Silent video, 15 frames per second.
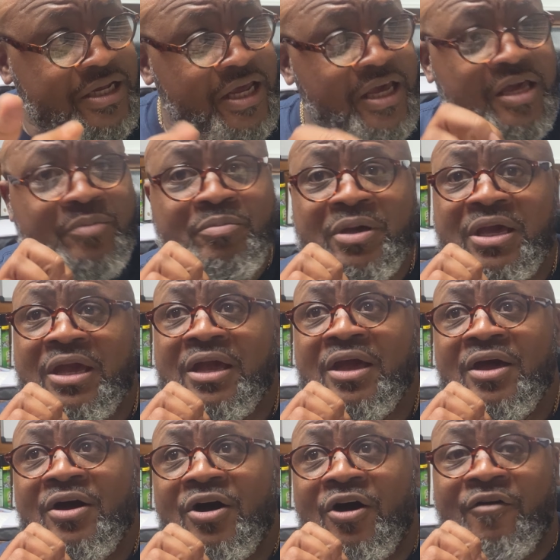it could be
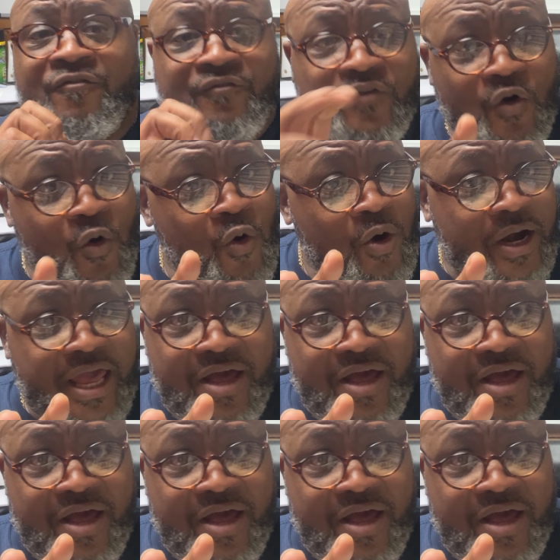a Ford